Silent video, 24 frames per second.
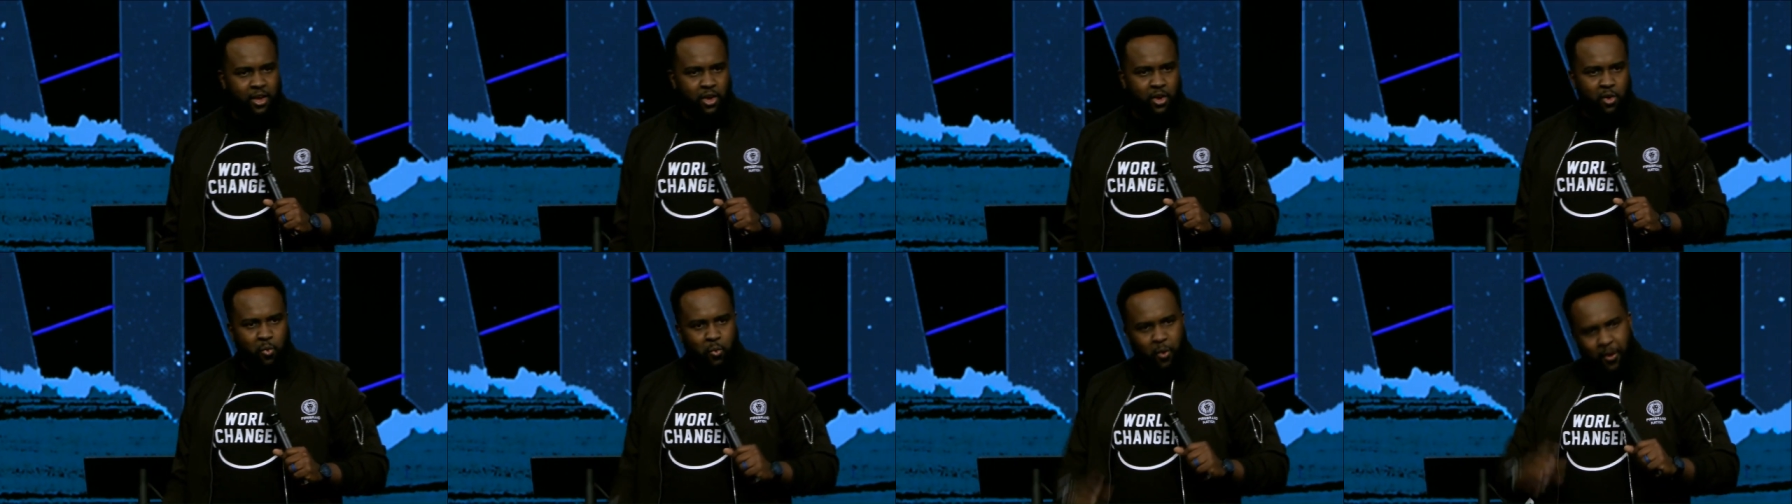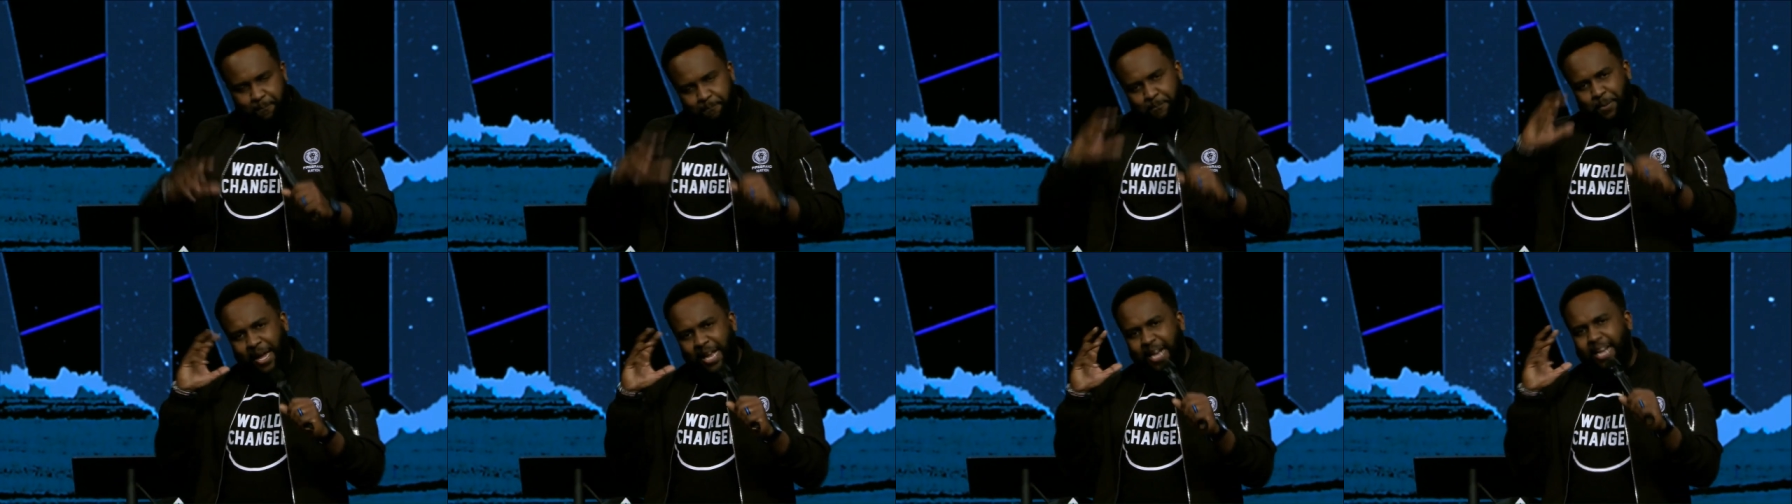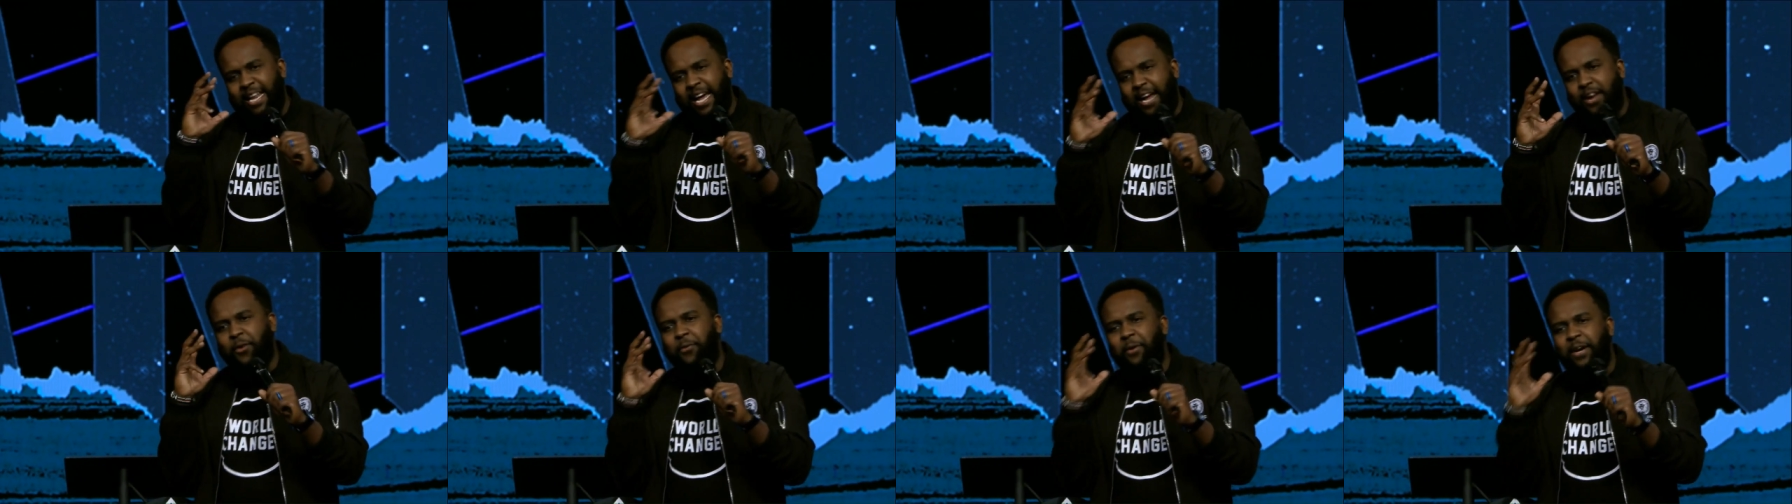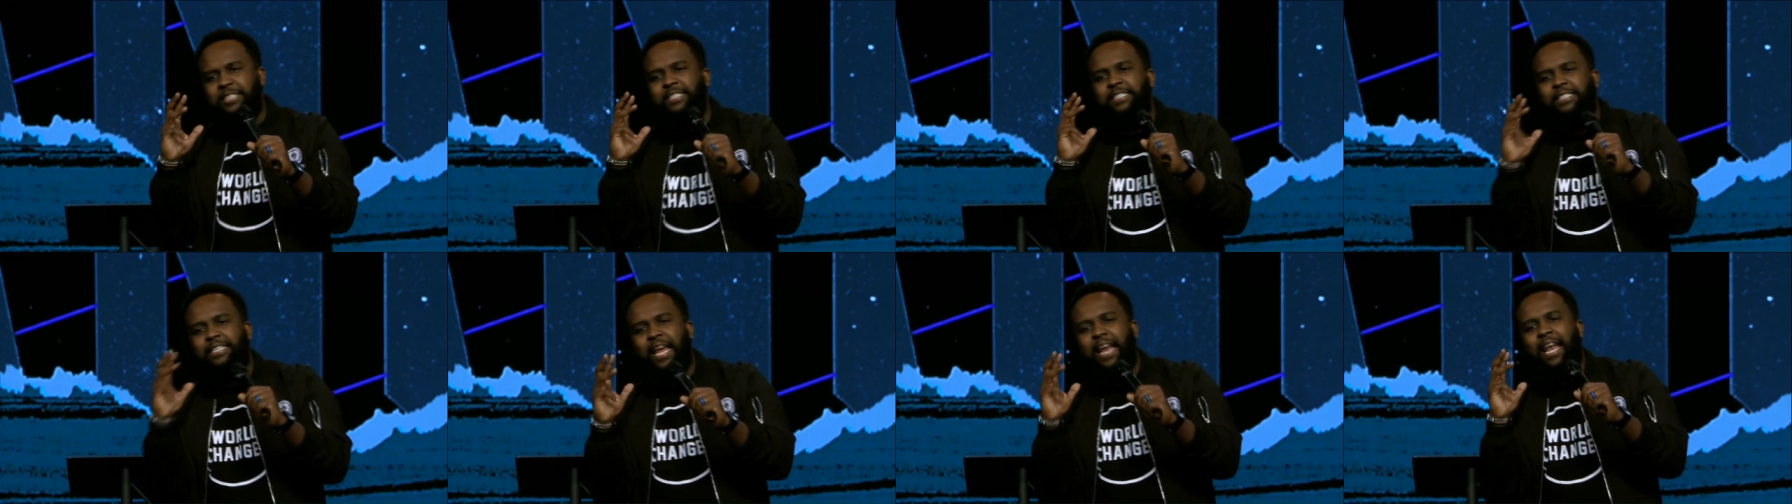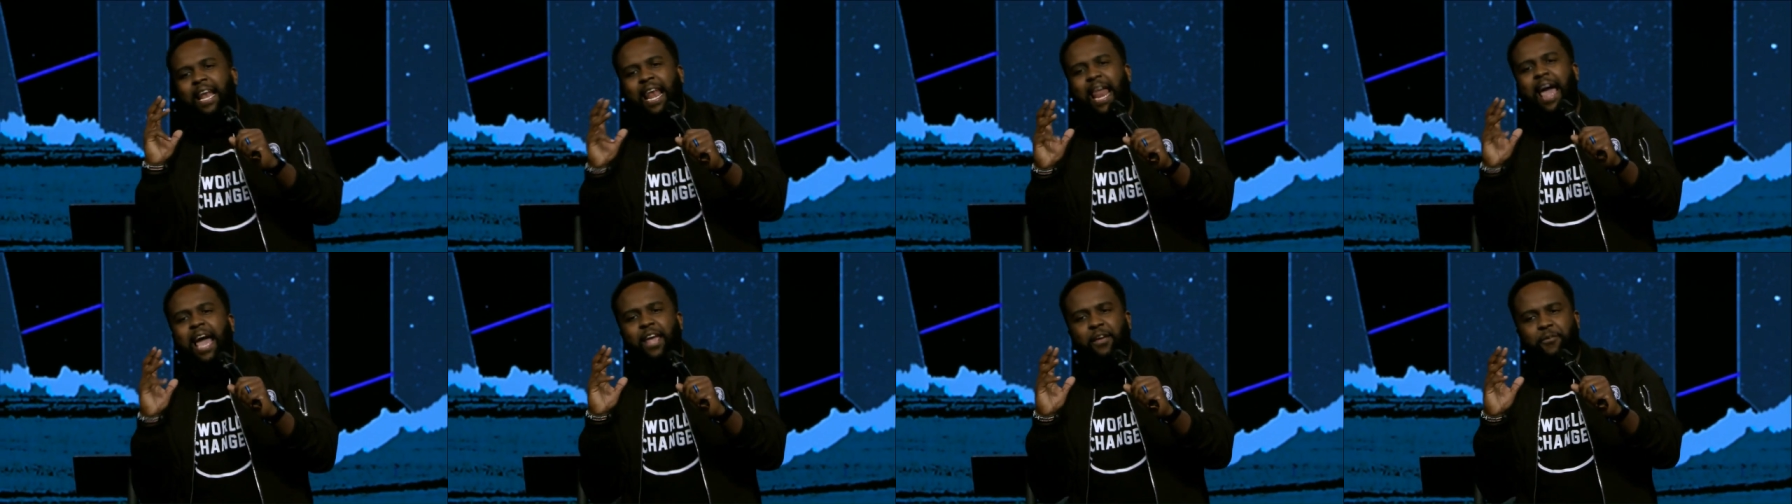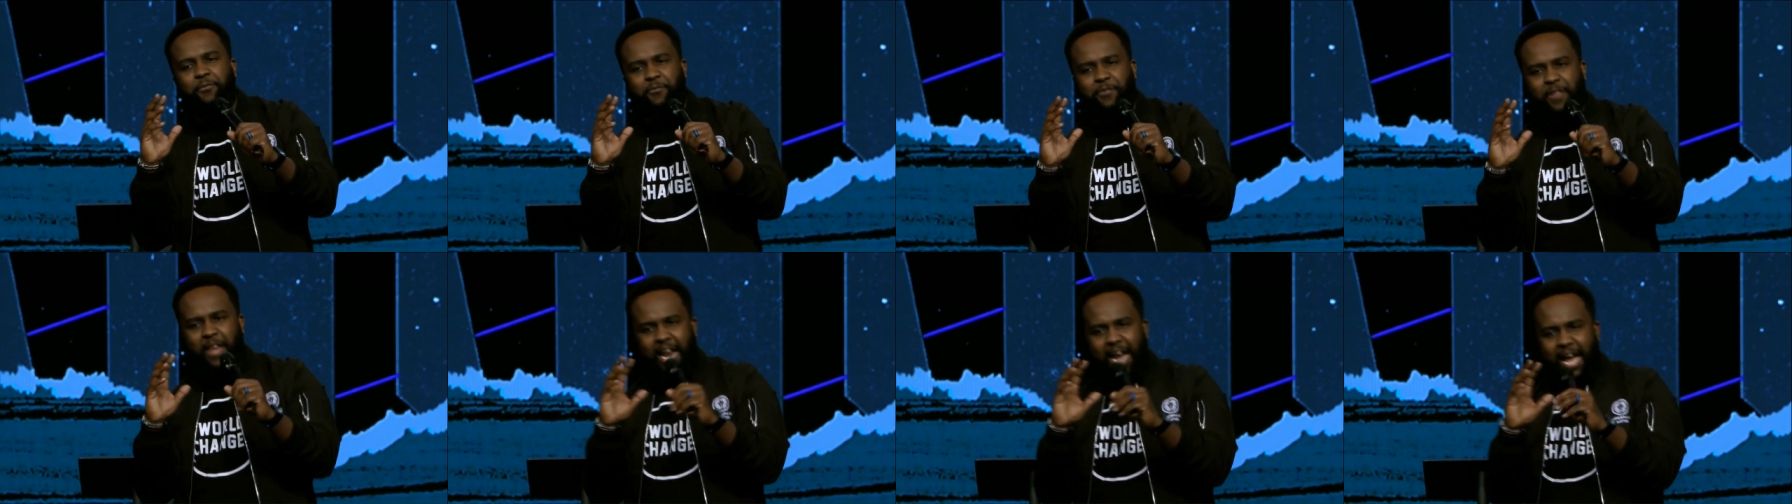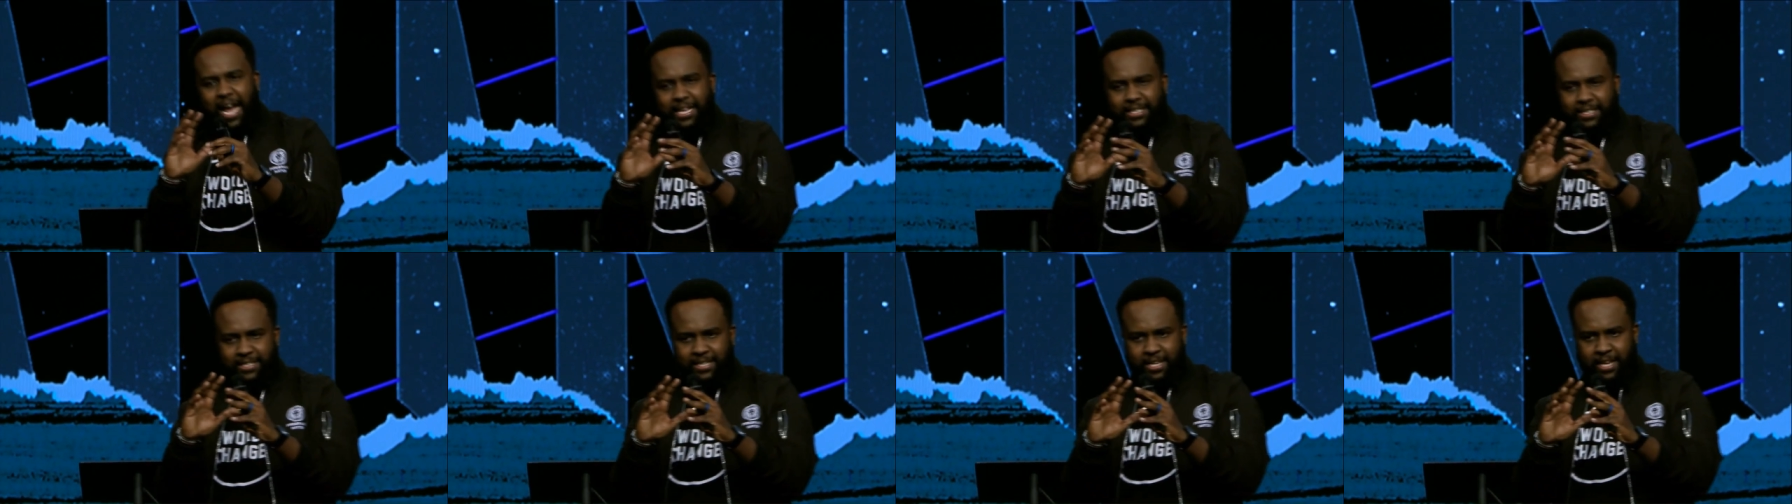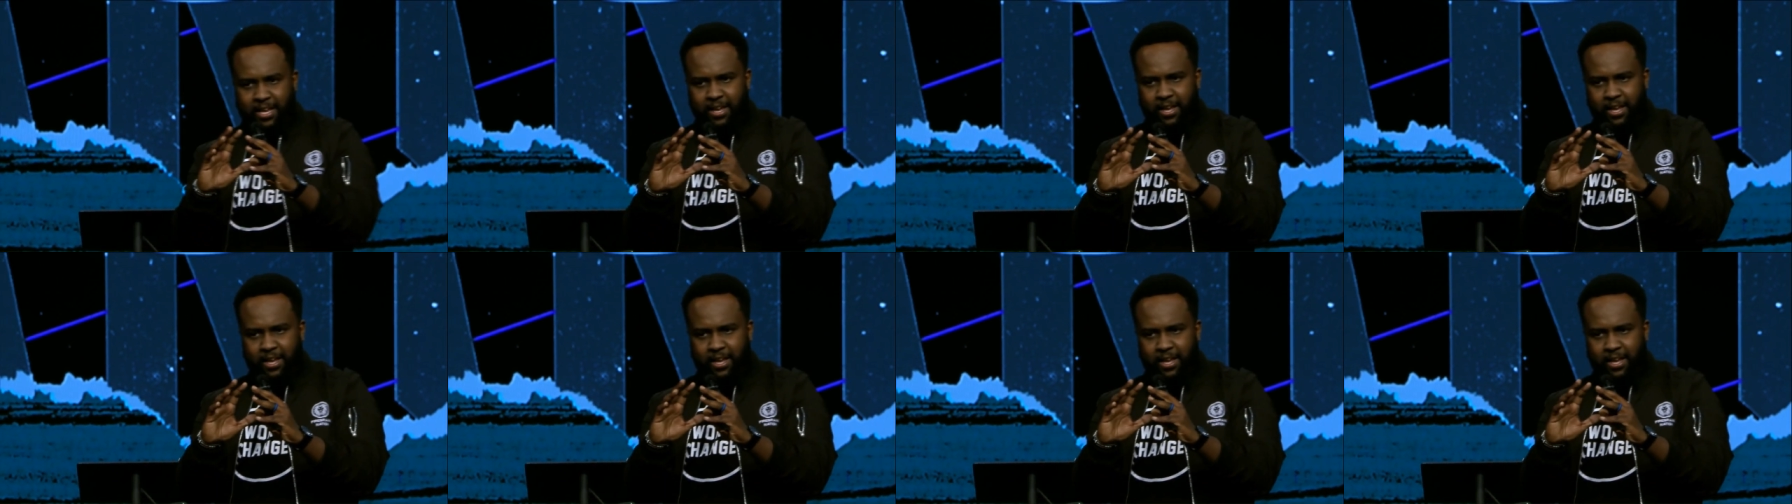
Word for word: we build a Christian life that has